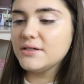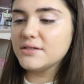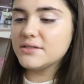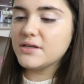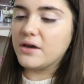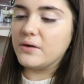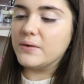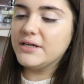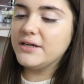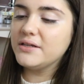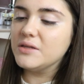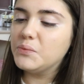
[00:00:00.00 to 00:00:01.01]
So,
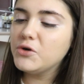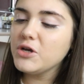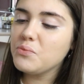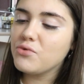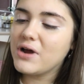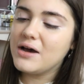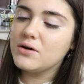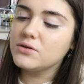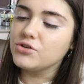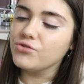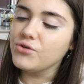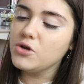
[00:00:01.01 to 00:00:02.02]
the Boy Brow
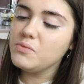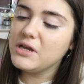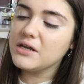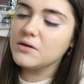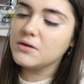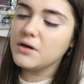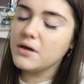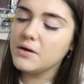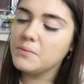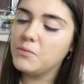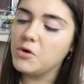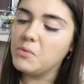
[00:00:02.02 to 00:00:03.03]
Grooming
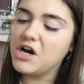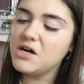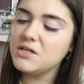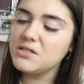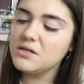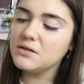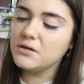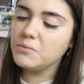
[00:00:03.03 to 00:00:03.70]
Pomade?